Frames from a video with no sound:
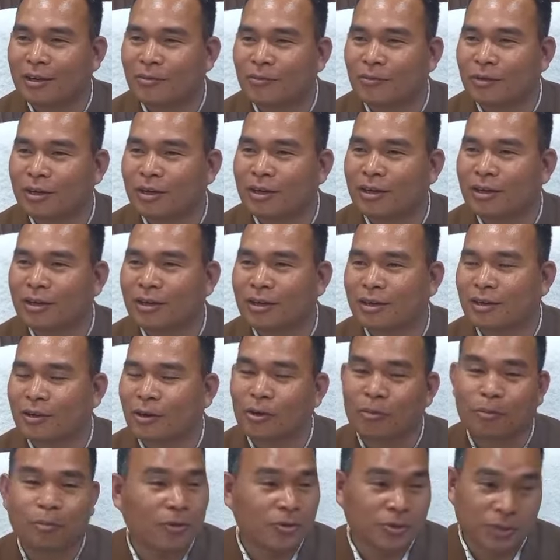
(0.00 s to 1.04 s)
we are
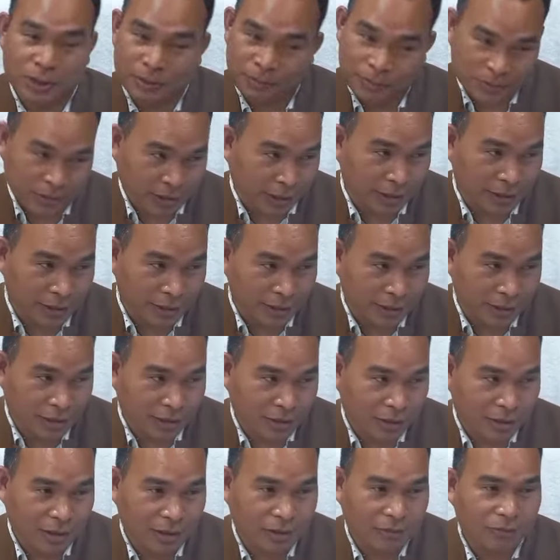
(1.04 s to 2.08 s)
on positive side.
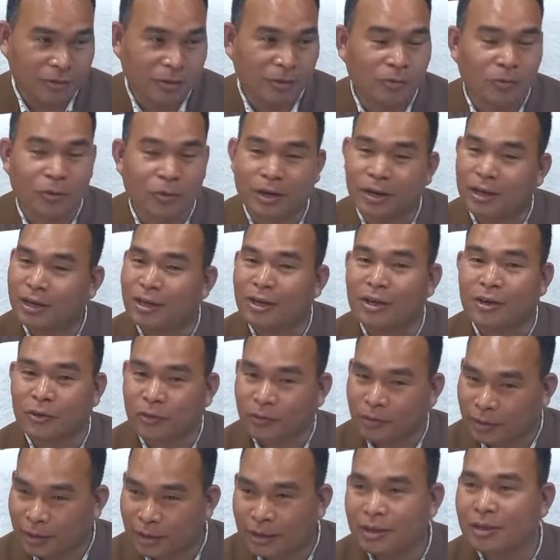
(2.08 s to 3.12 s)
We are working
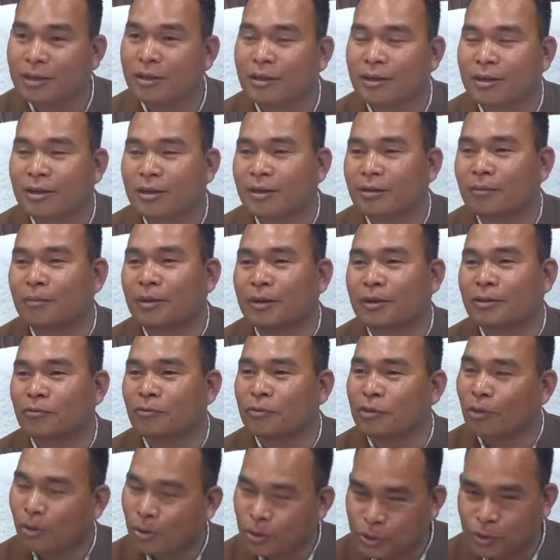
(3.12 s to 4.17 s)
really, but
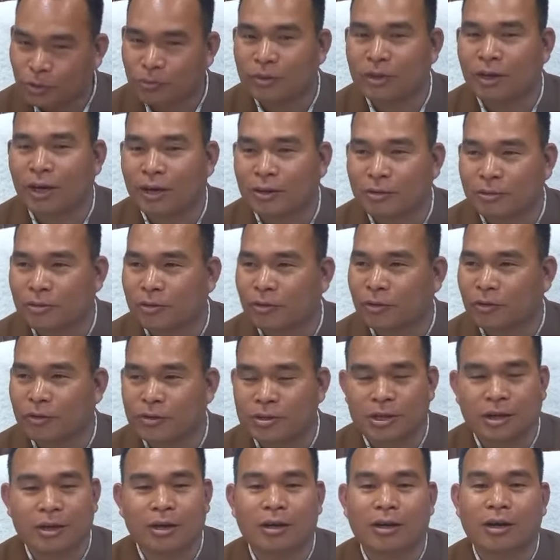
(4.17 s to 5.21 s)
we also would like to
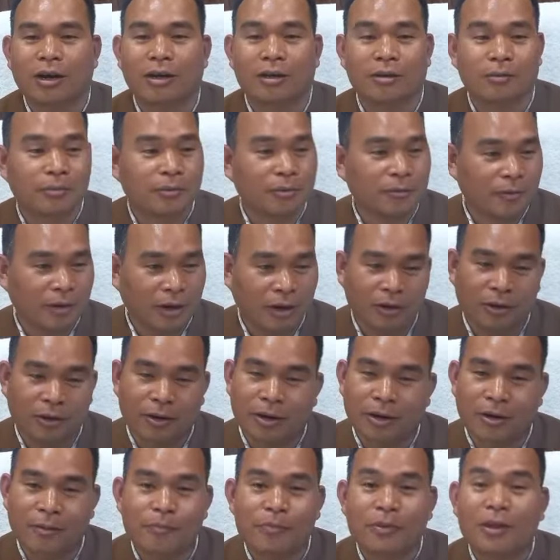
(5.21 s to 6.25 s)
request our
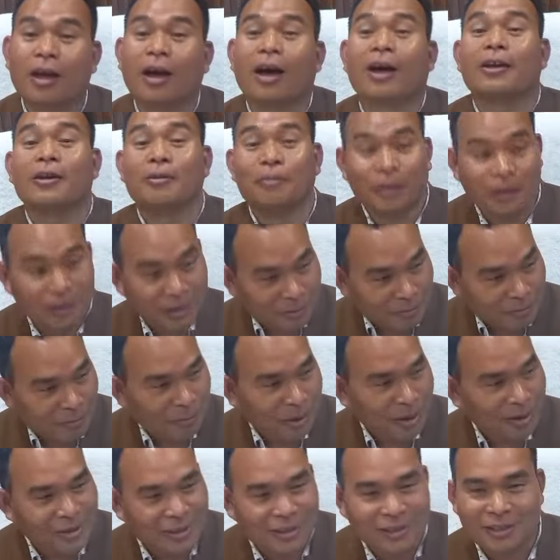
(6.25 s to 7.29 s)
honorable,
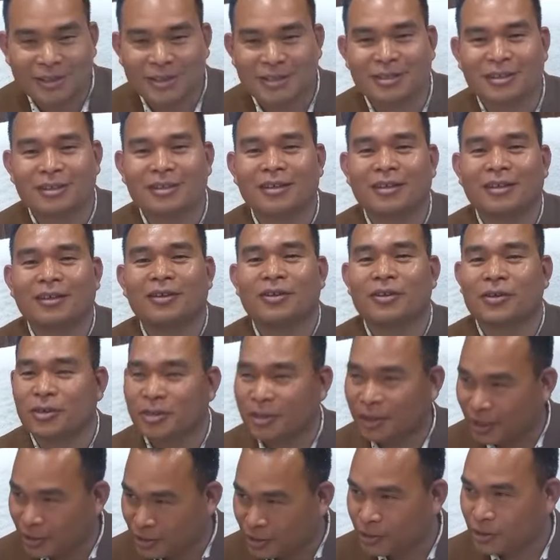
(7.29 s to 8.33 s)
my dear
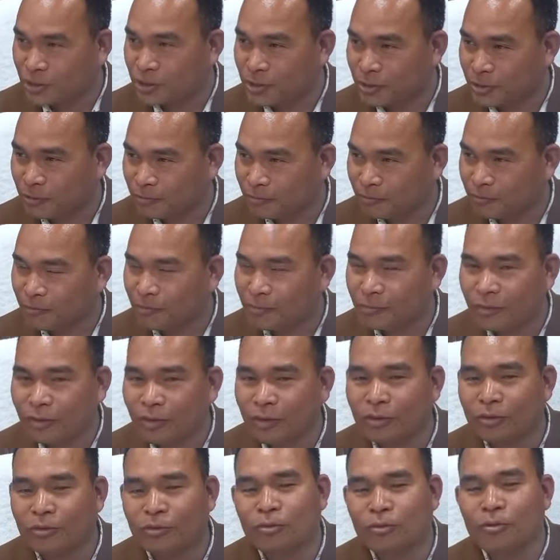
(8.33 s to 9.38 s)
teachers,
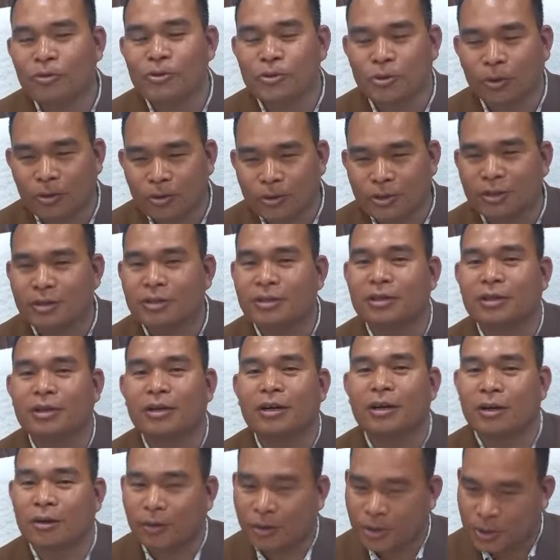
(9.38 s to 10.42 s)
to soldier the
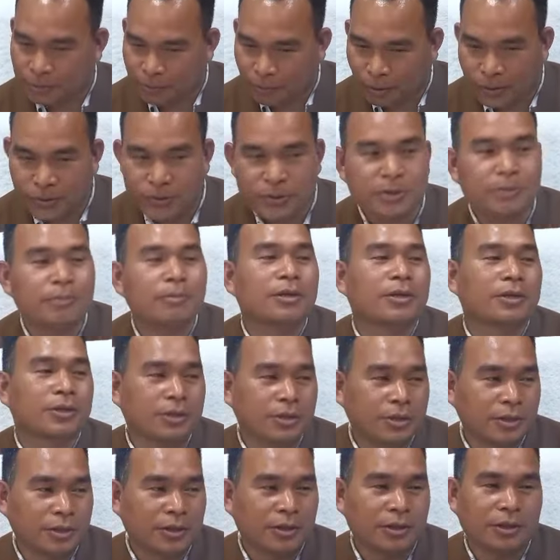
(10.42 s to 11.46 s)

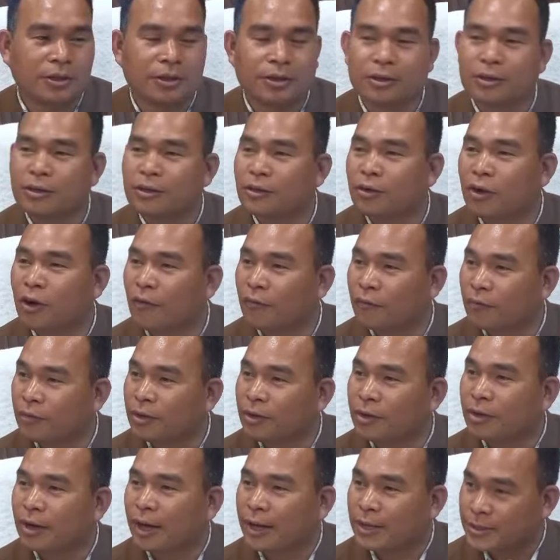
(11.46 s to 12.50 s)
responsibility of
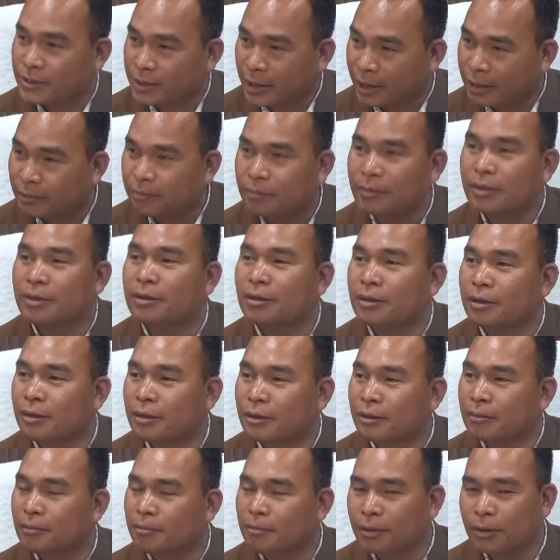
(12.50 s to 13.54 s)
the assignment,
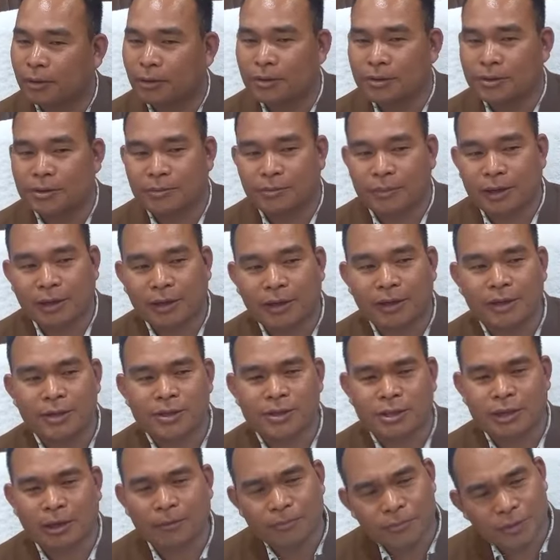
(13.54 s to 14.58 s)
because Meghalaya is
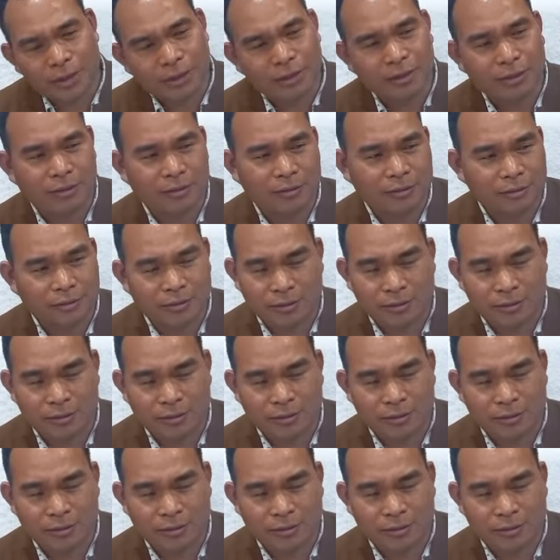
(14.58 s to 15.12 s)
something